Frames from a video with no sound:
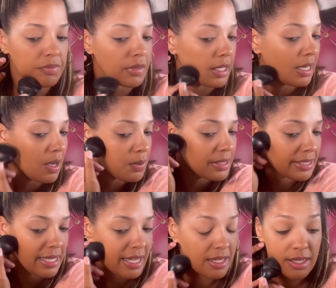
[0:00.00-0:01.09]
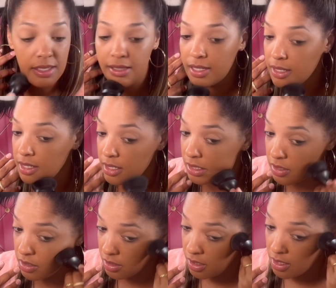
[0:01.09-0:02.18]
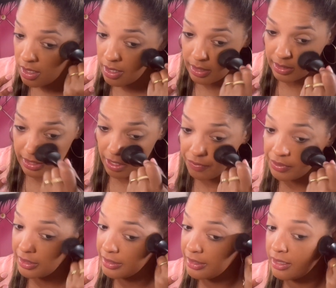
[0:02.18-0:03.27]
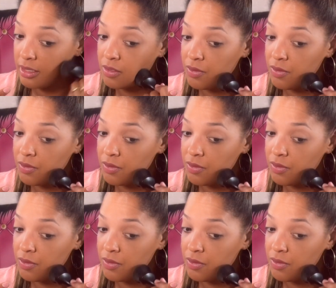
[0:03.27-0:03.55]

And I would say this is definitely